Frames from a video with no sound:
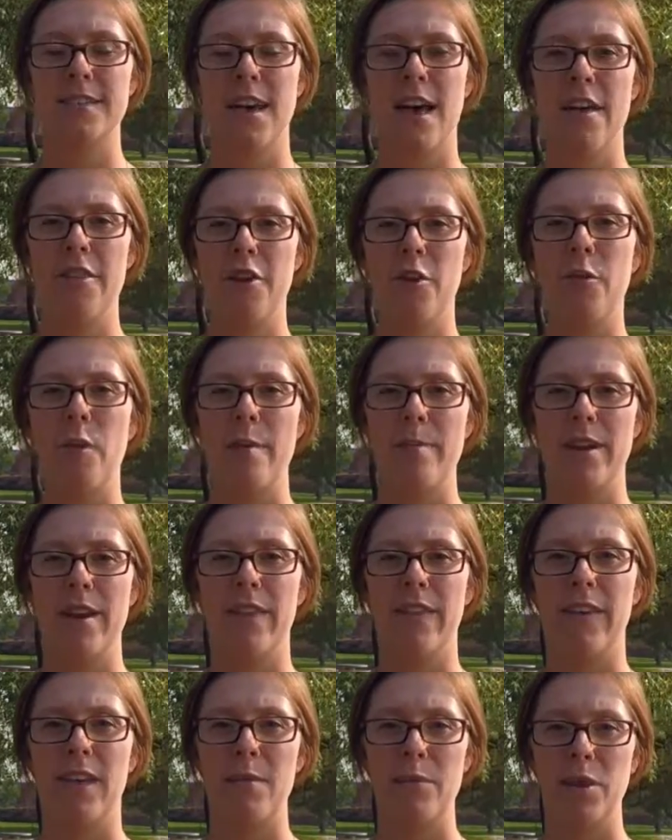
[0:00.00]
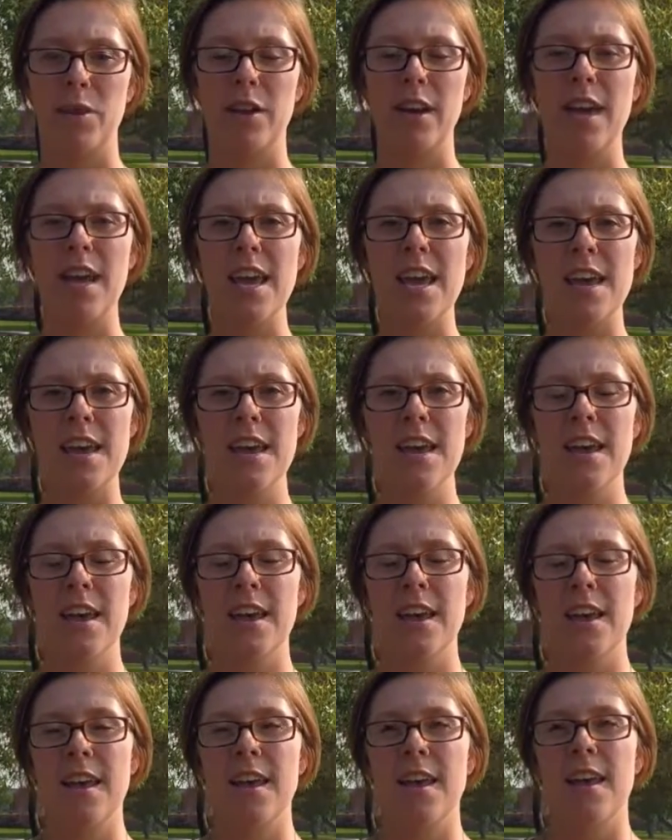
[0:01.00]
to other women in the community,
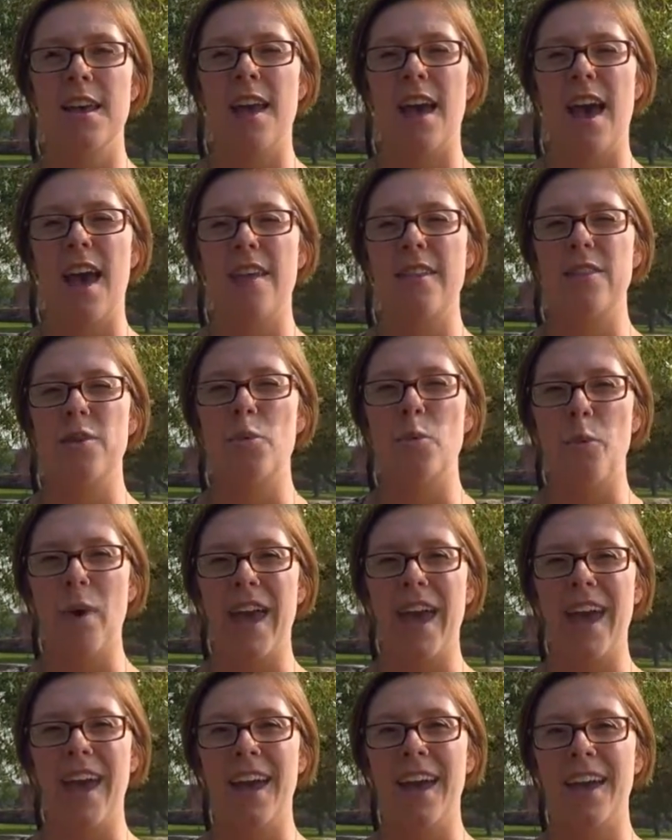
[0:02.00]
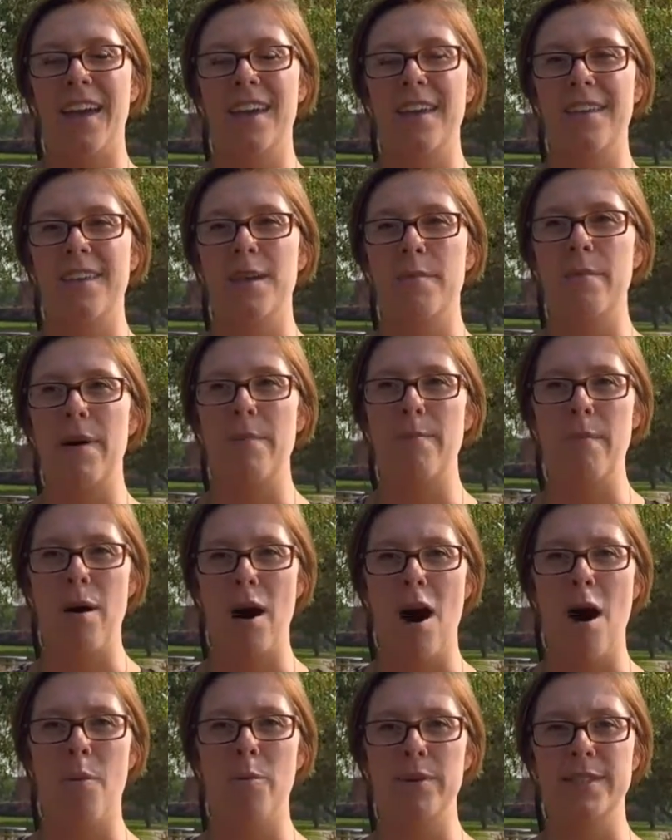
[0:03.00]
and the way that my
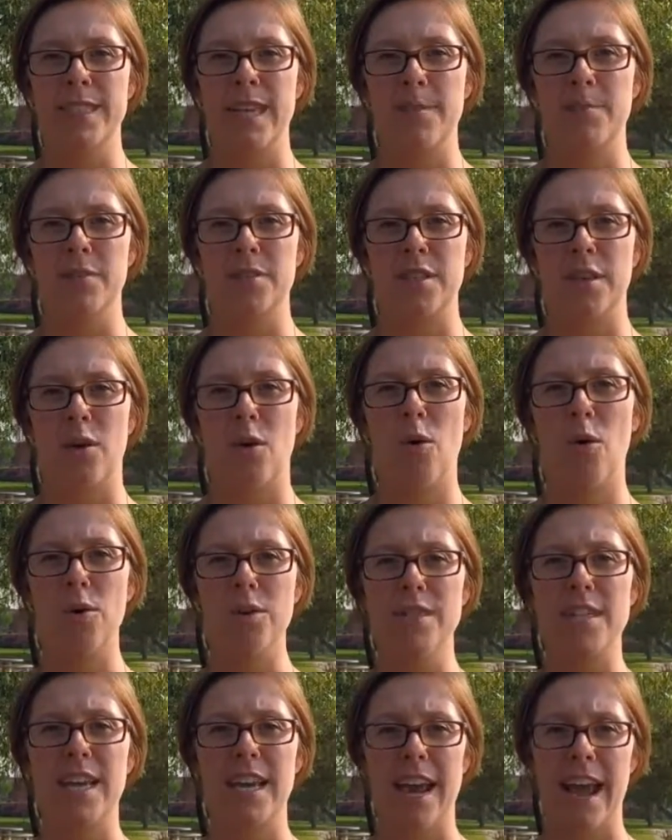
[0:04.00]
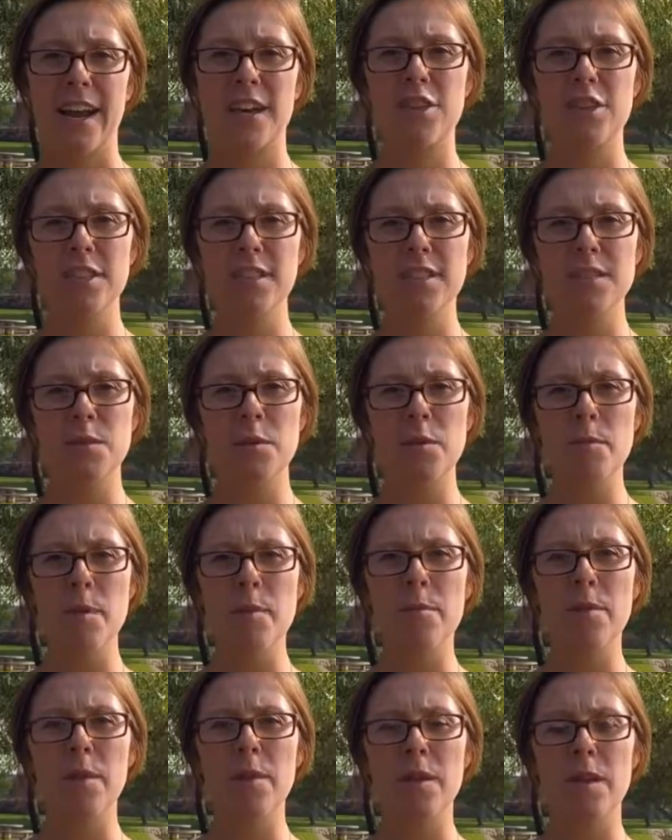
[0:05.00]
mom was able to hold connections with
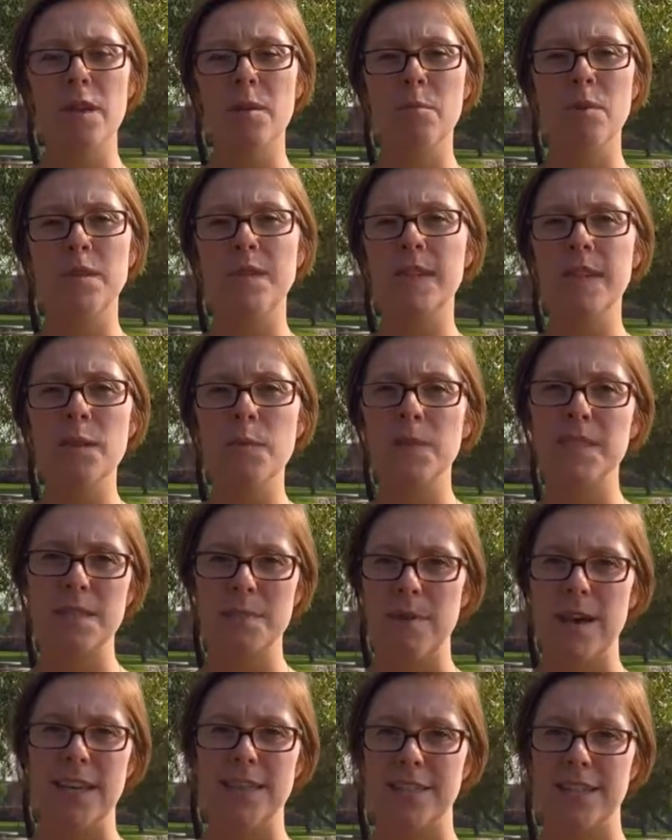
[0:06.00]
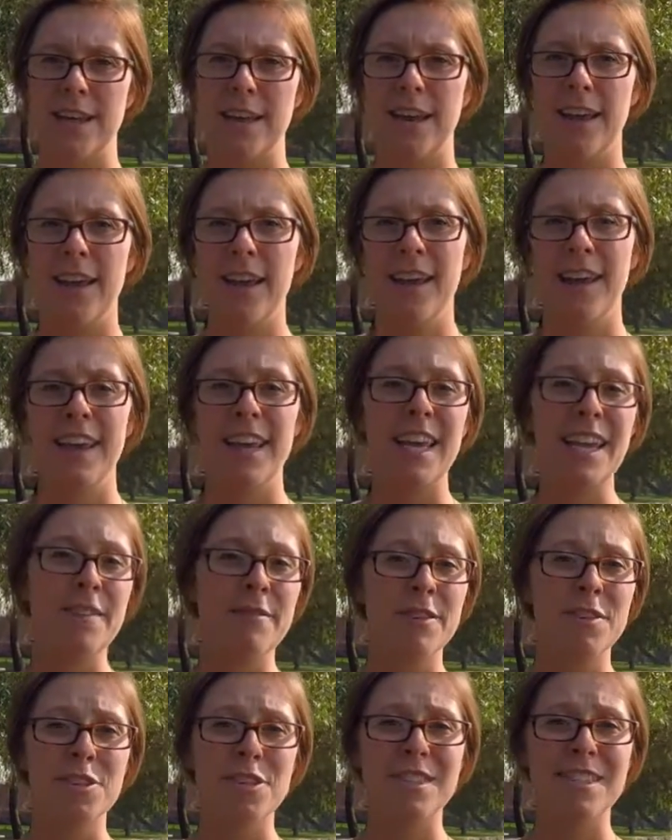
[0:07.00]
people in the community was amazing.
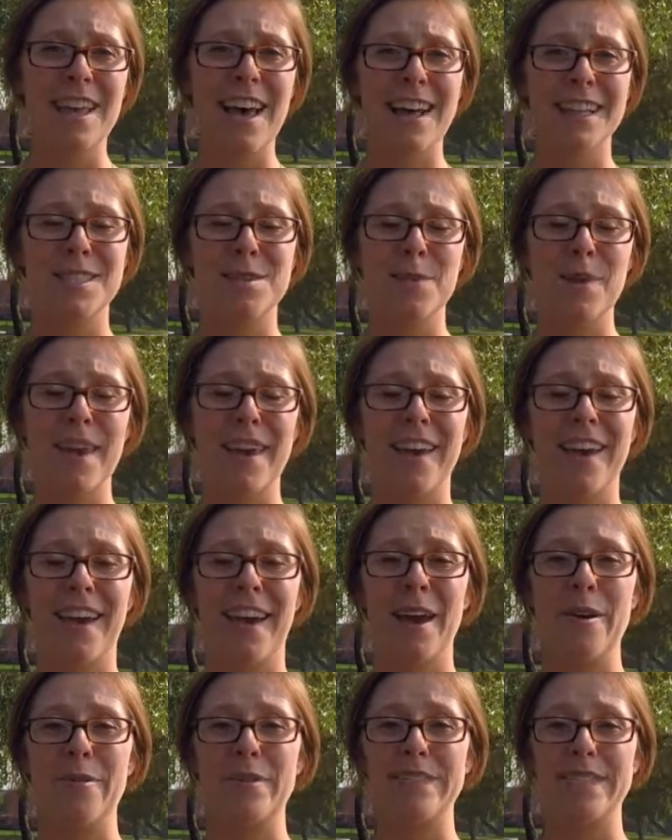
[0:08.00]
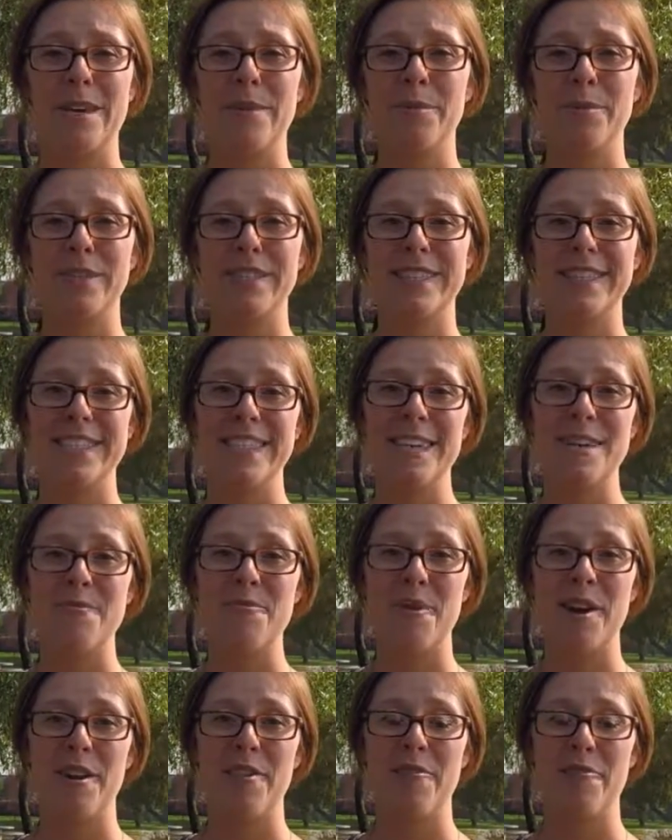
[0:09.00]
Even just last week, I was able to see
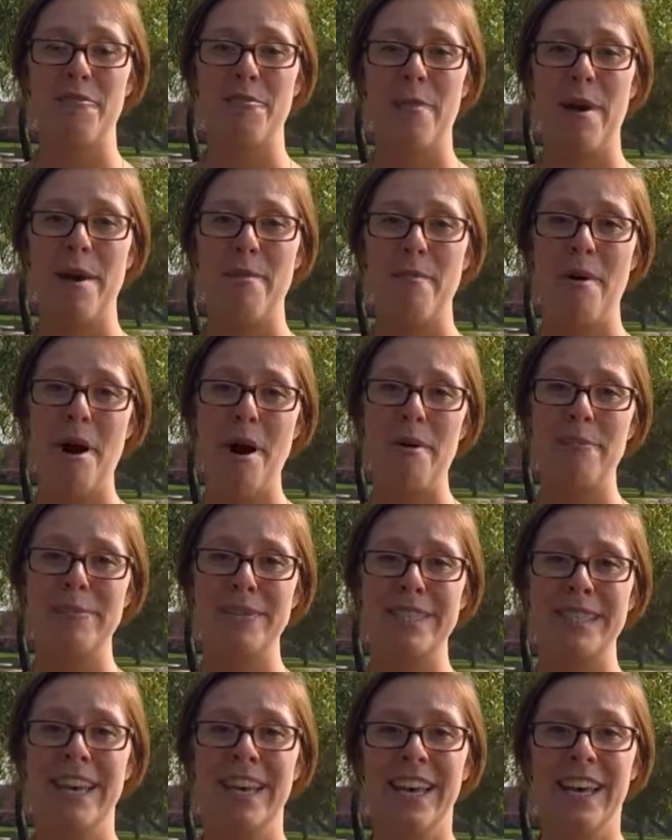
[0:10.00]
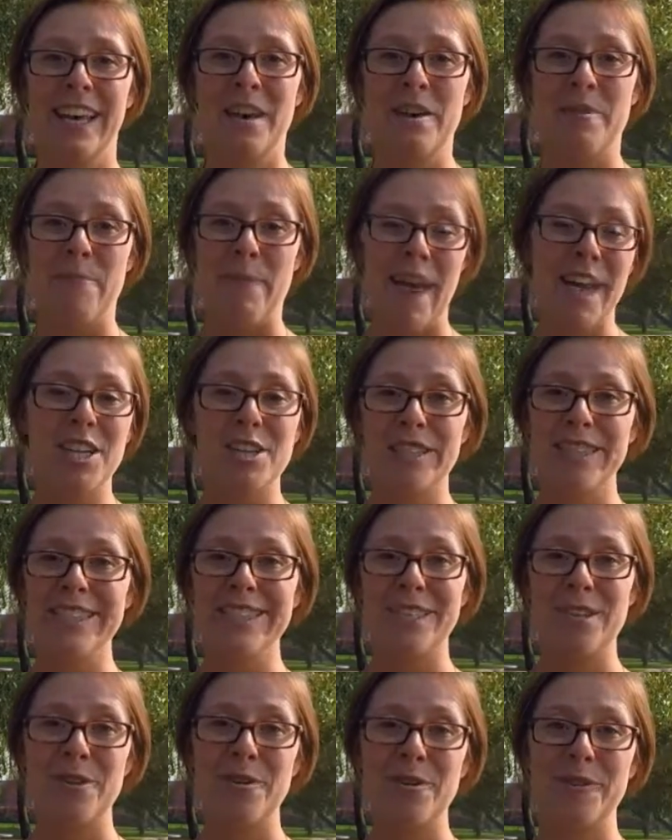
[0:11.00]
one of my mom's
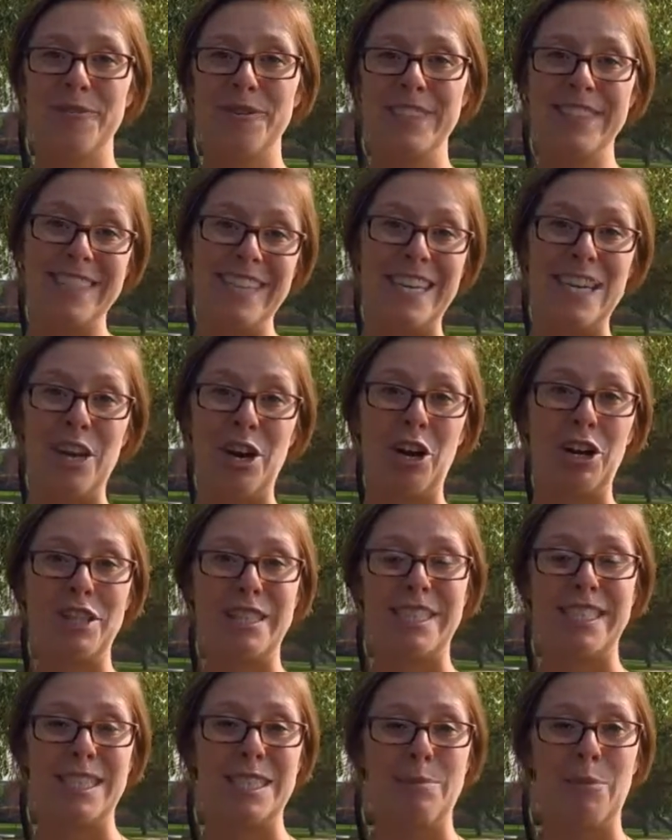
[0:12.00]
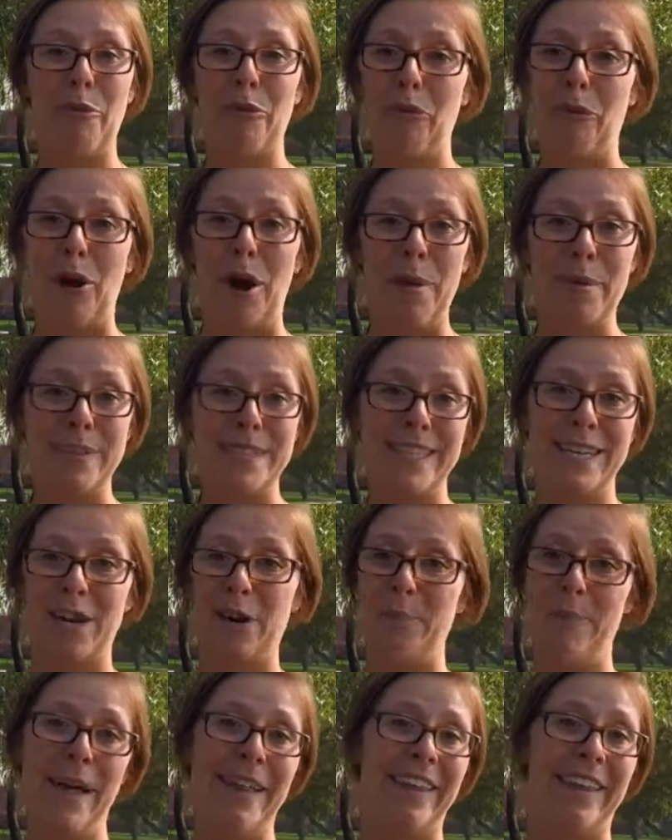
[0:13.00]
patients who have seen her since before I was in
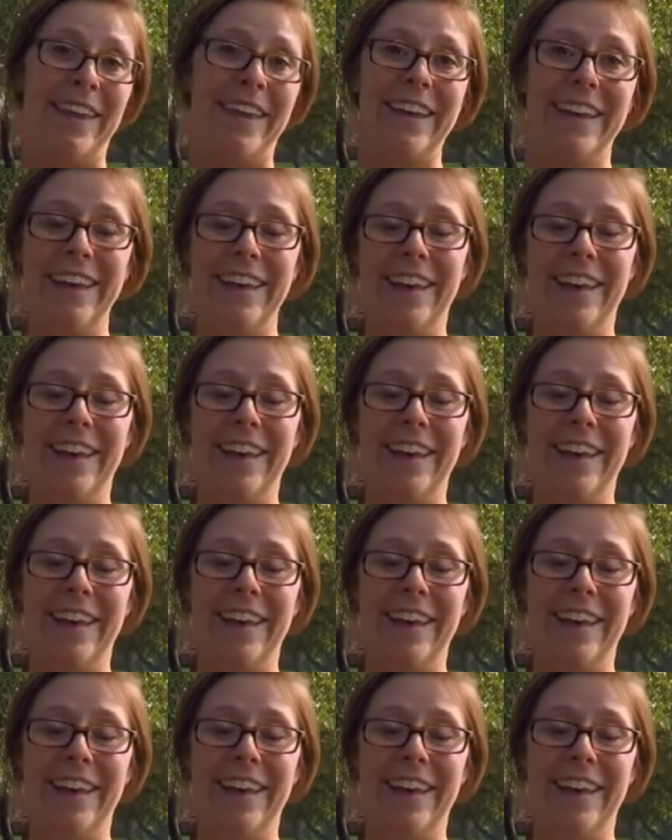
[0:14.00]
her belly.